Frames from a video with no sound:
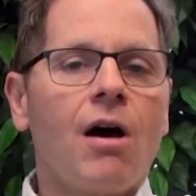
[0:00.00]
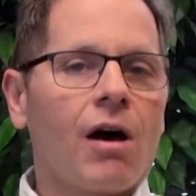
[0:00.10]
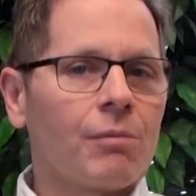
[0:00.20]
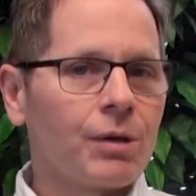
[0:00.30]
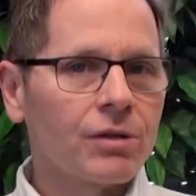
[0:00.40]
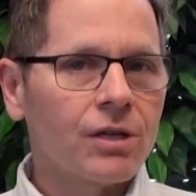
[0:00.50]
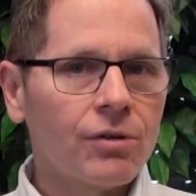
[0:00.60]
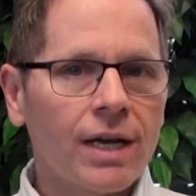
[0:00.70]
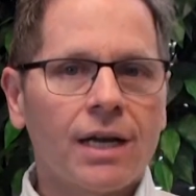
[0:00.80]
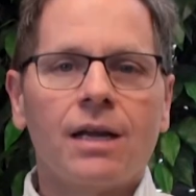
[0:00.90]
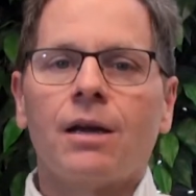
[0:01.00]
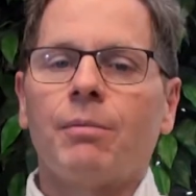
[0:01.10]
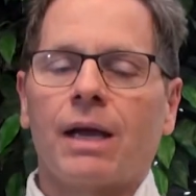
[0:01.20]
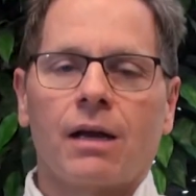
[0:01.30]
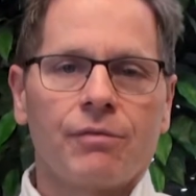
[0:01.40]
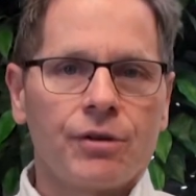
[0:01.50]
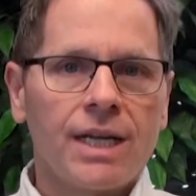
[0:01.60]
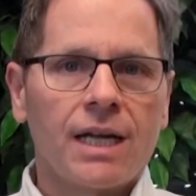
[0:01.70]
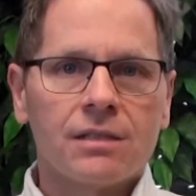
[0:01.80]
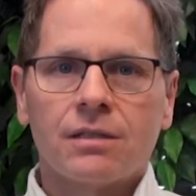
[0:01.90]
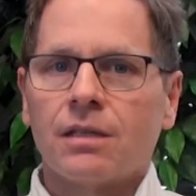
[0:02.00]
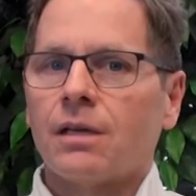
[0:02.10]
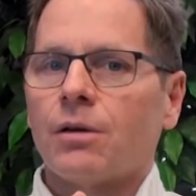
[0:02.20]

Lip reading: on building credit, paying off your debts,